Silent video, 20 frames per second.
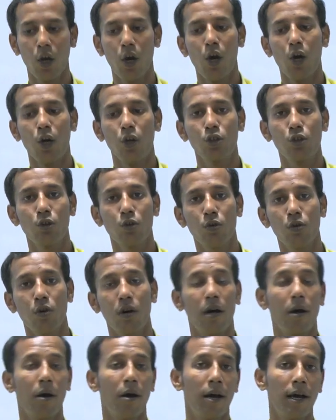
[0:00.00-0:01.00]
So
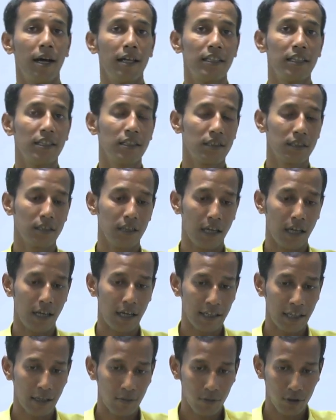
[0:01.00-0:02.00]
this
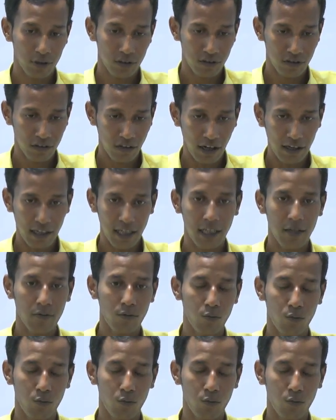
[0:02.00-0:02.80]
that means starting